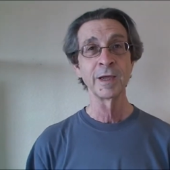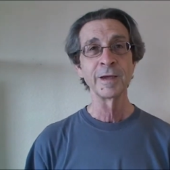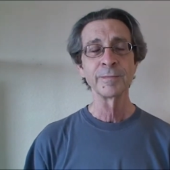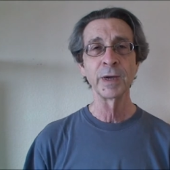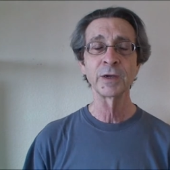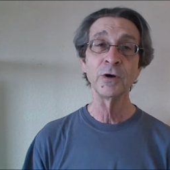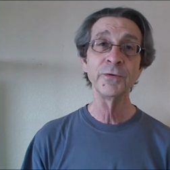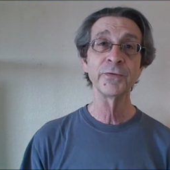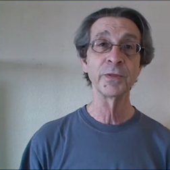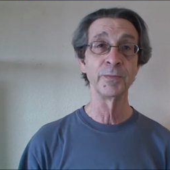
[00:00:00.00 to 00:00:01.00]
My goal for
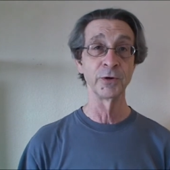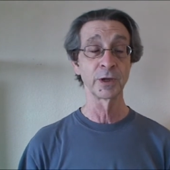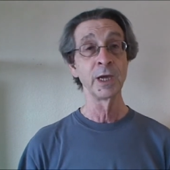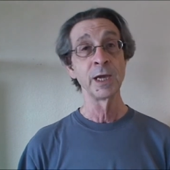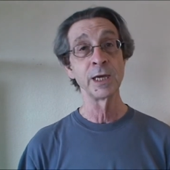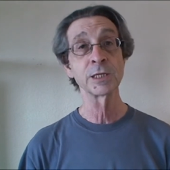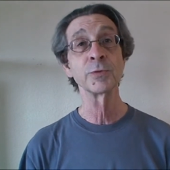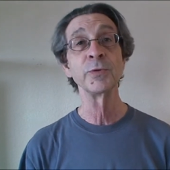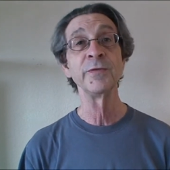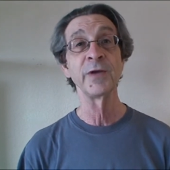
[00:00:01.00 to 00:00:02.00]
the book is to
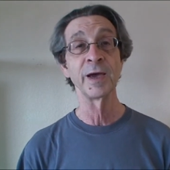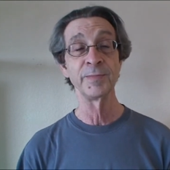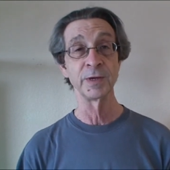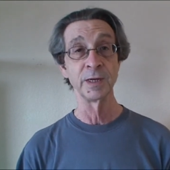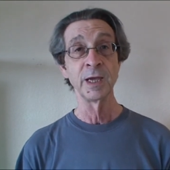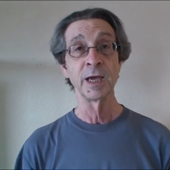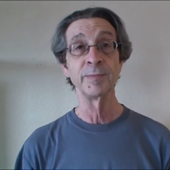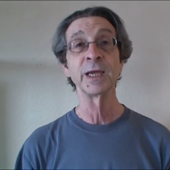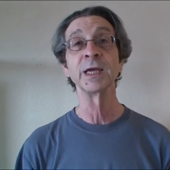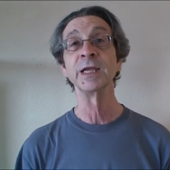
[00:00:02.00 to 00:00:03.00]
revamp it and make
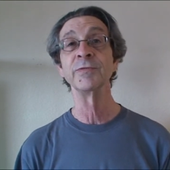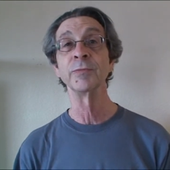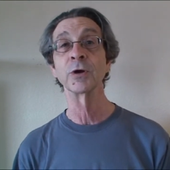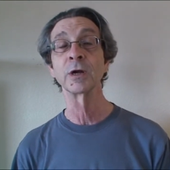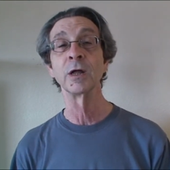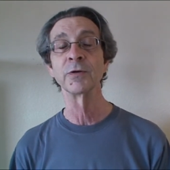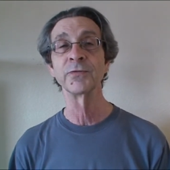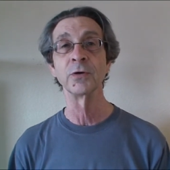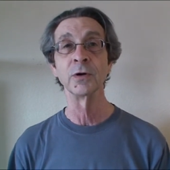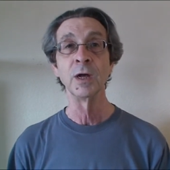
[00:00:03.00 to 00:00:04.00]
it even more colorful,
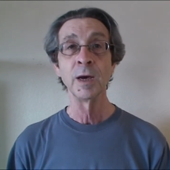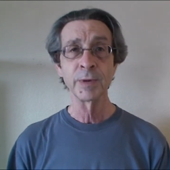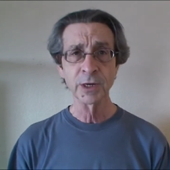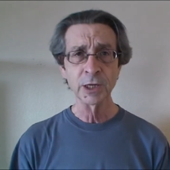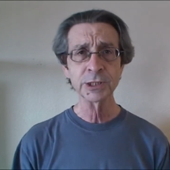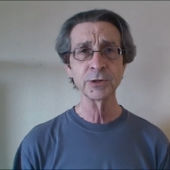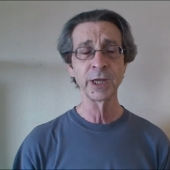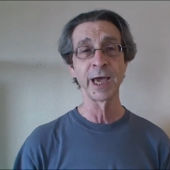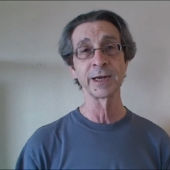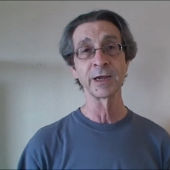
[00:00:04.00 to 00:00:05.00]
but also to
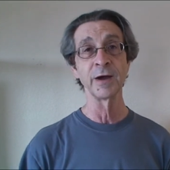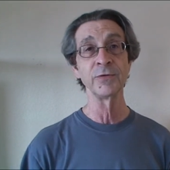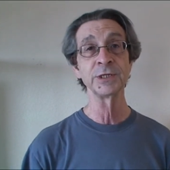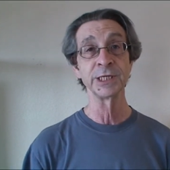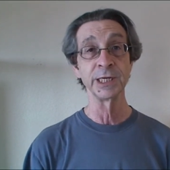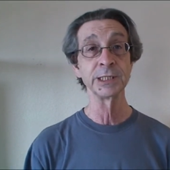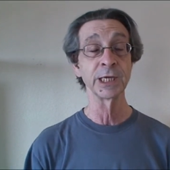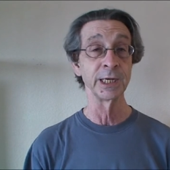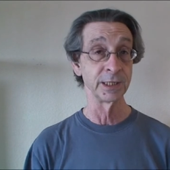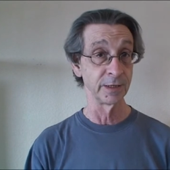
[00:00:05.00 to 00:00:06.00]
add coverage and insight
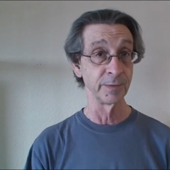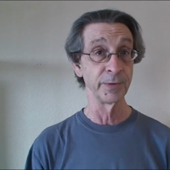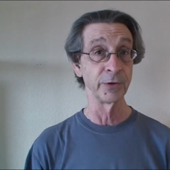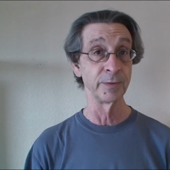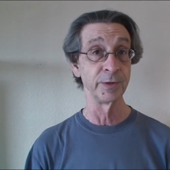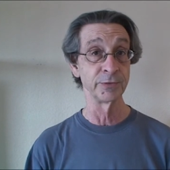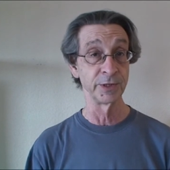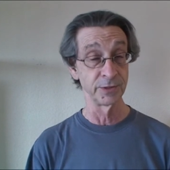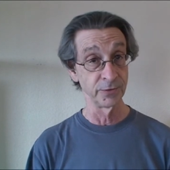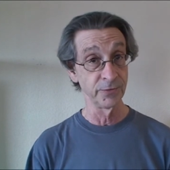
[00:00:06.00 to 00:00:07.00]
into the period between
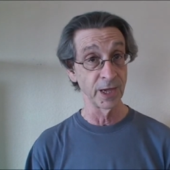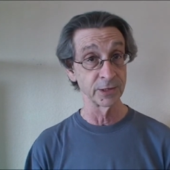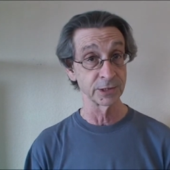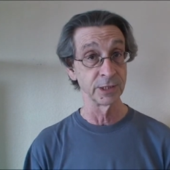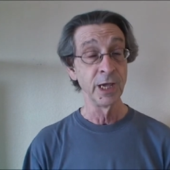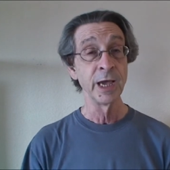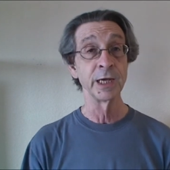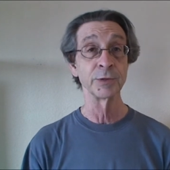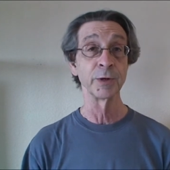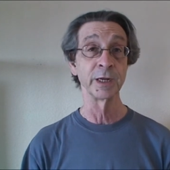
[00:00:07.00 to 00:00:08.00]
2000 and
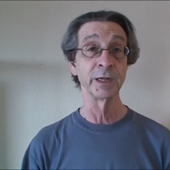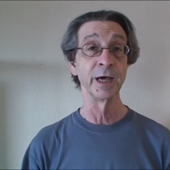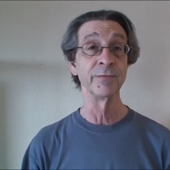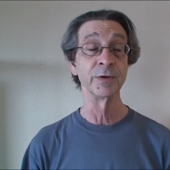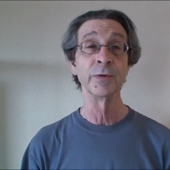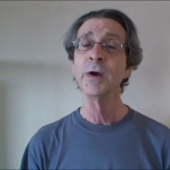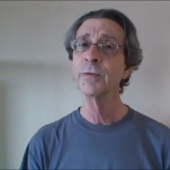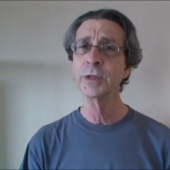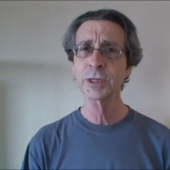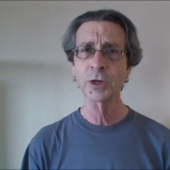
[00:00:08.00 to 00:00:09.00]
2011, when
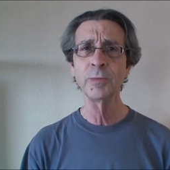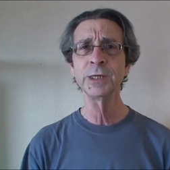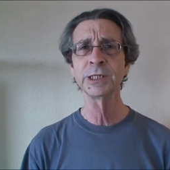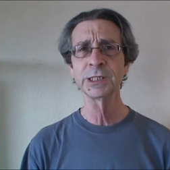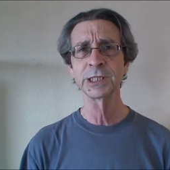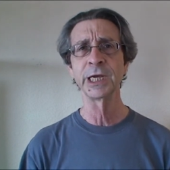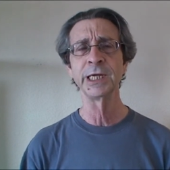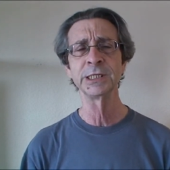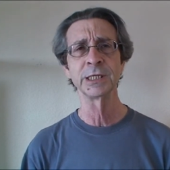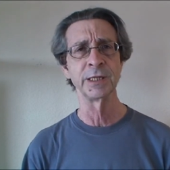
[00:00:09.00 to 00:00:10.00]
so much has
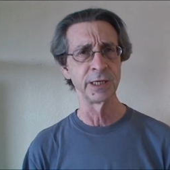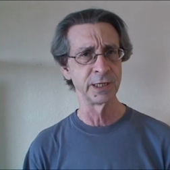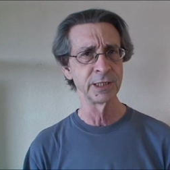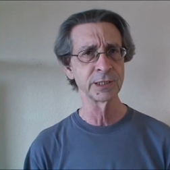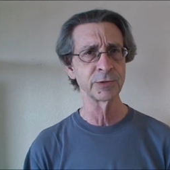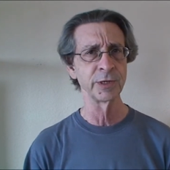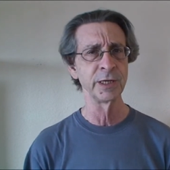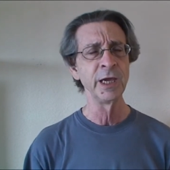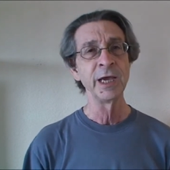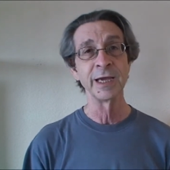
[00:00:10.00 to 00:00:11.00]
changed in the industry,
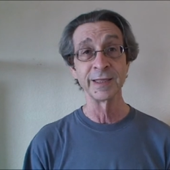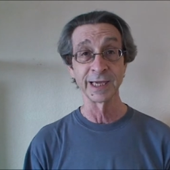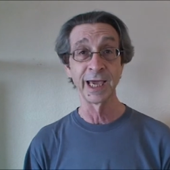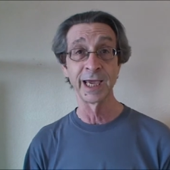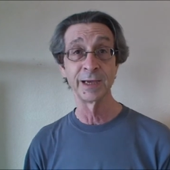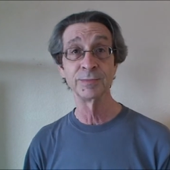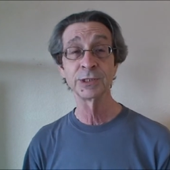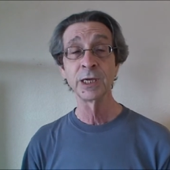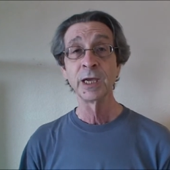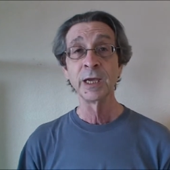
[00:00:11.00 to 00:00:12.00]
in the games,
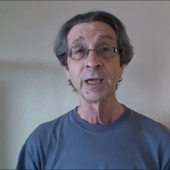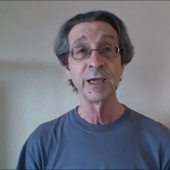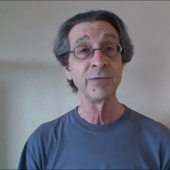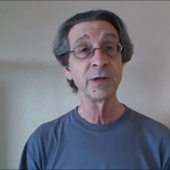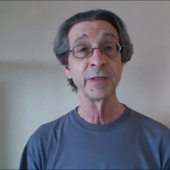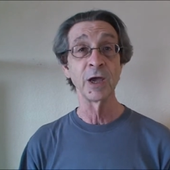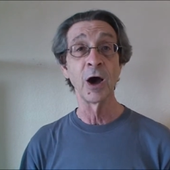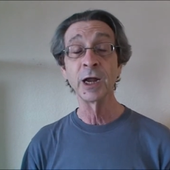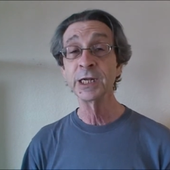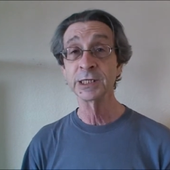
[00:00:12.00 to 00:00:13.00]
even in the
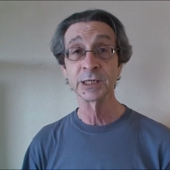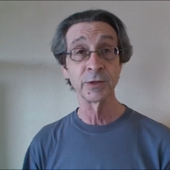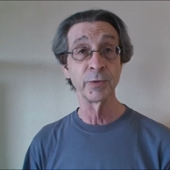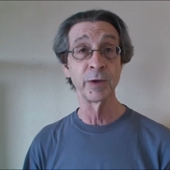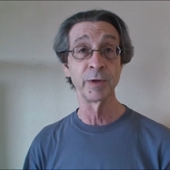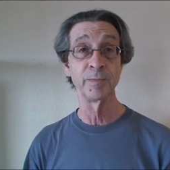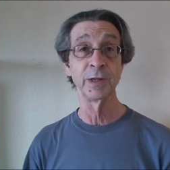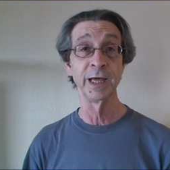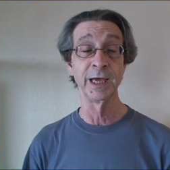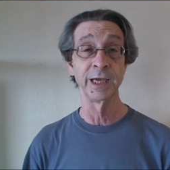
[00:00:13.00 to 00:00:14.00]
audience and the way we play.